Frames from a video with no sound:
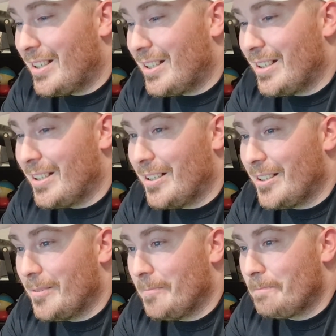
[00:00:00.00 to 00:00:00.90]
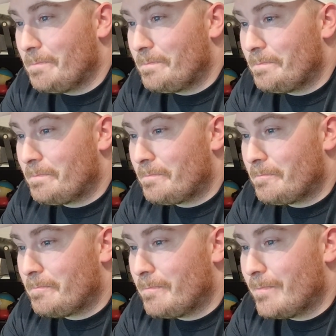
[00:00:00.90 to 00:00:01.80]
Um,
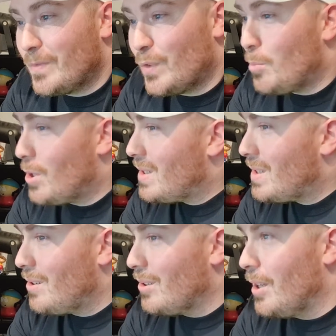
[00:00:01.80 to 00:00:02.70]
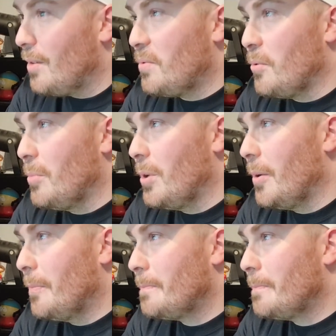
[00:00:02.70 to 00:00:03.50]
I might sit on that for a minute.